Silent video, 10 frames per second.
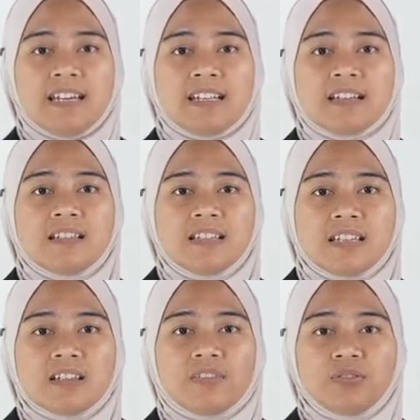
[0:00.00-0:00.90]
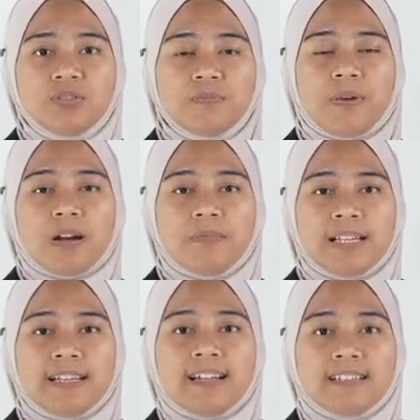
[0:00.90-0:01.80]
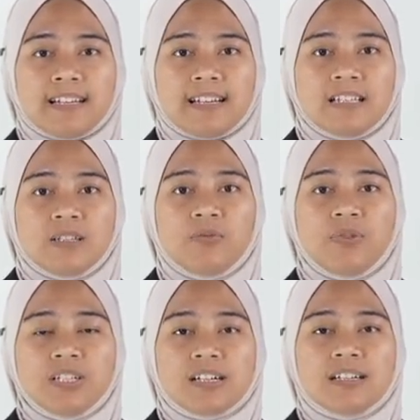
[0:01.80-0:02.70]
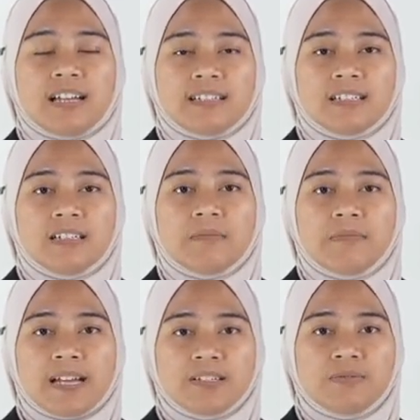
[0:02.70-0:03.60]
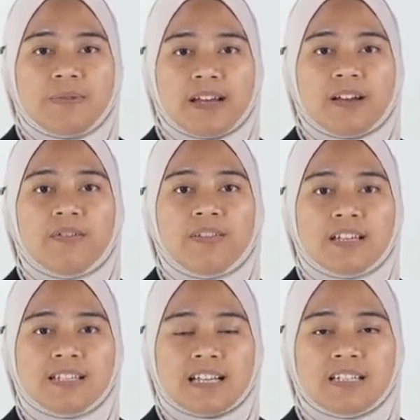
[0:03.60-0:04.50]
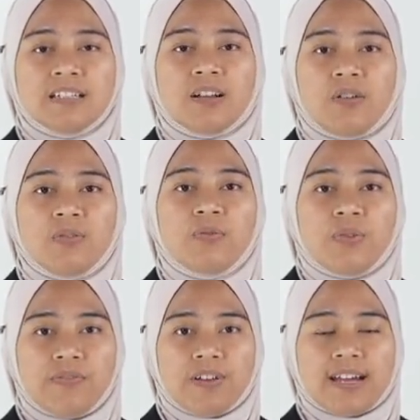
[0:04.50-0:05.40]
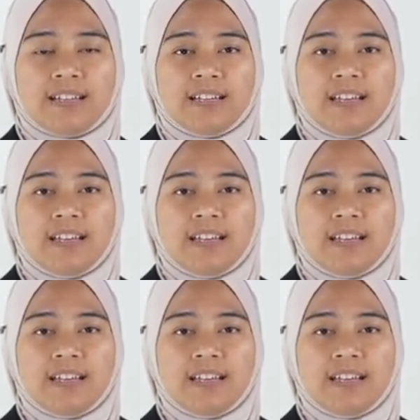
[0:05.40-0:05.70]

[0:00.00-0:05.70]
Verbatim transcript: It consists of two parabolic antennas which are connected back to back with a section of waveguide.